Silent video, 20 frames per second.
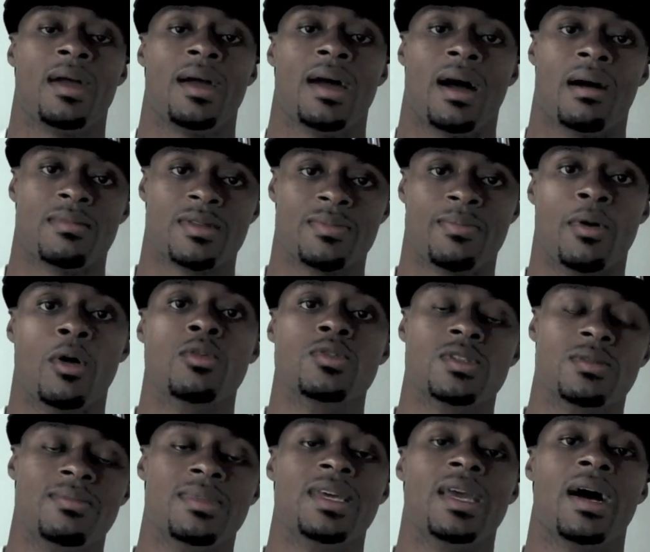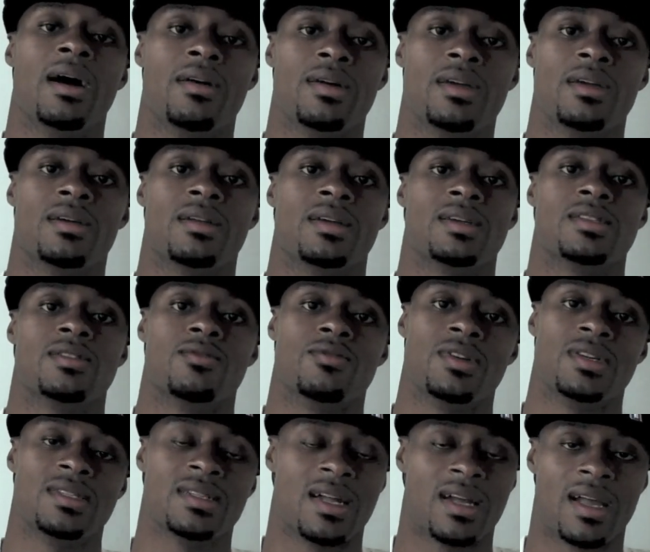I'm supposed to be out here. That's the
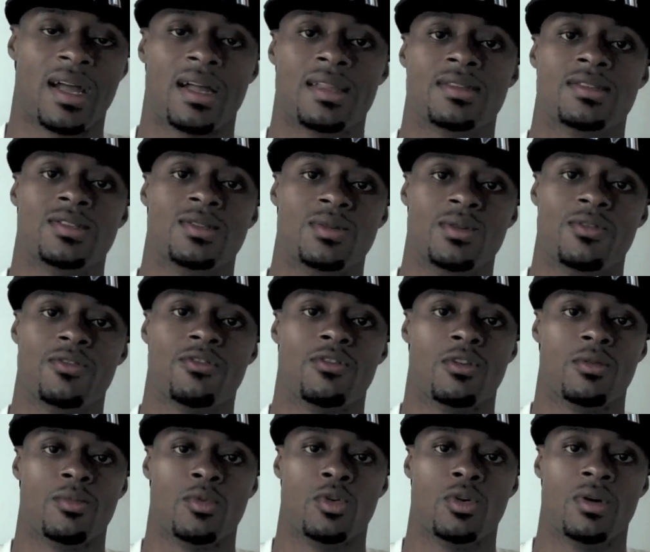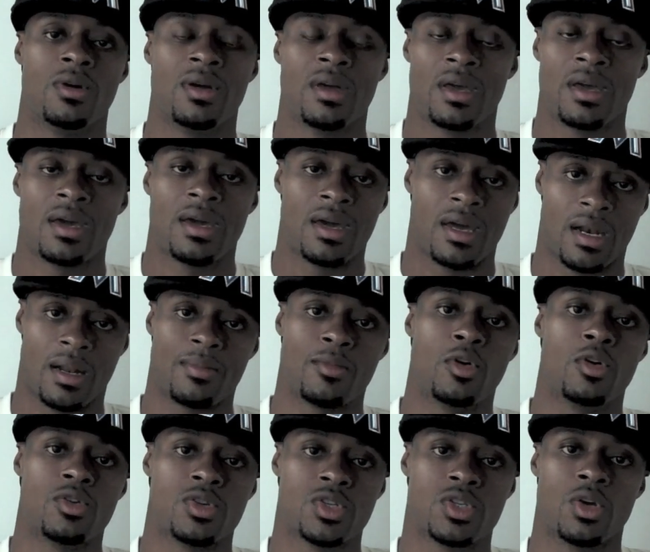reason I got this uniform on, and I'm
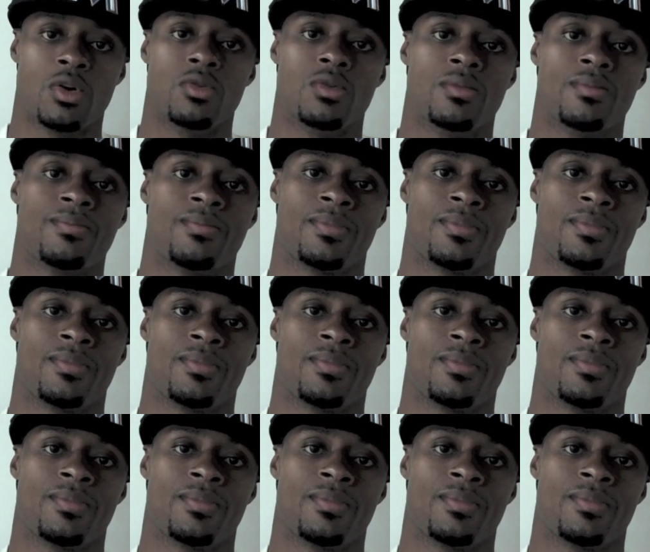going to show them.